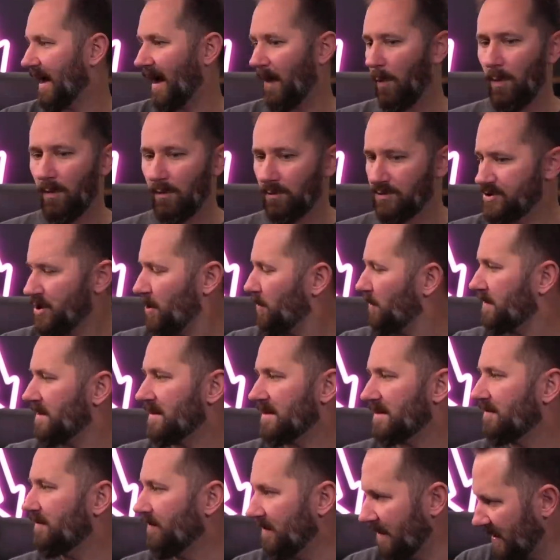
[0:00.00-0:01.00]
I won't show her
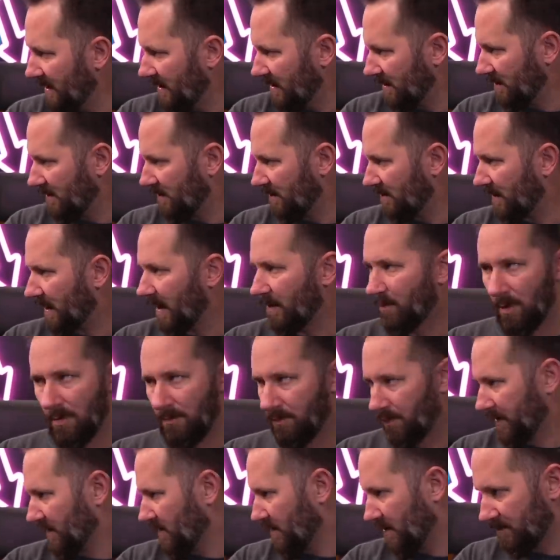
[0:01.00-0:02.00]
this video. I won't
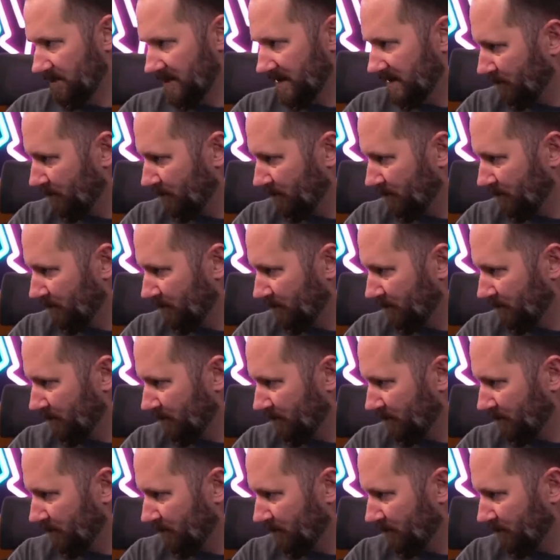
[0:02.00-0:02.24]
bring home this